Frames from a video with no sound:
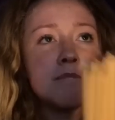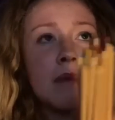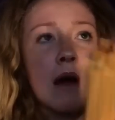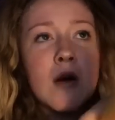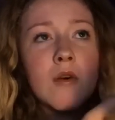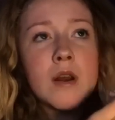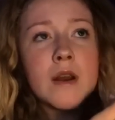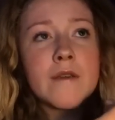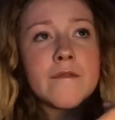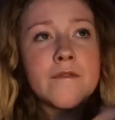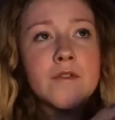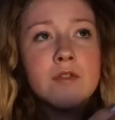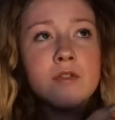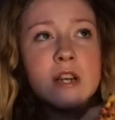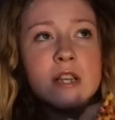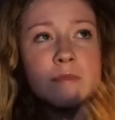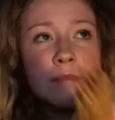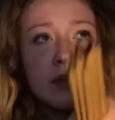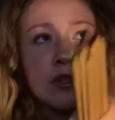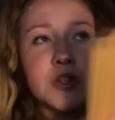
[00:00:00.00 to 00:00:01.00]
but I got it for
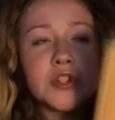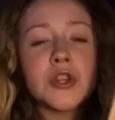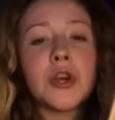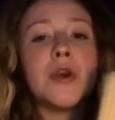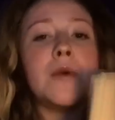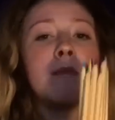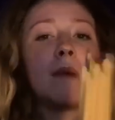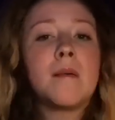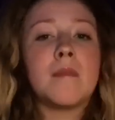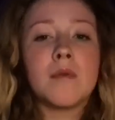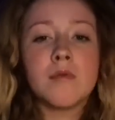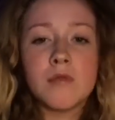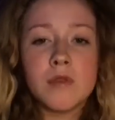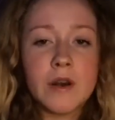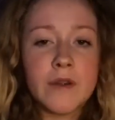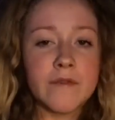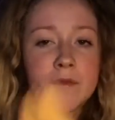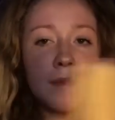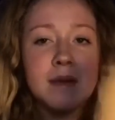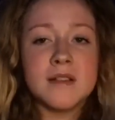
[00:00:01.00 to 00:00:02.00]
Christmas, so my mom
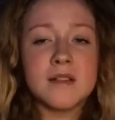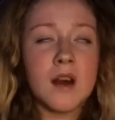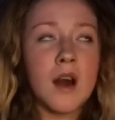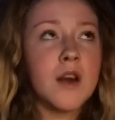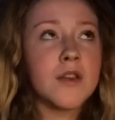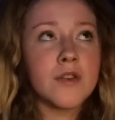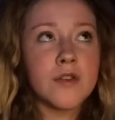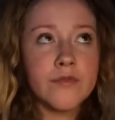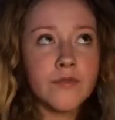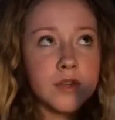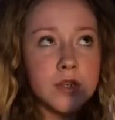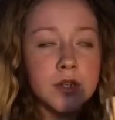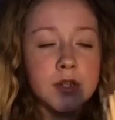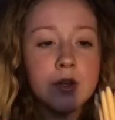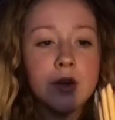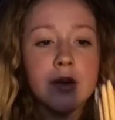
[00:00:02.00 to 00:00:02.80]
got it for me, so I don't really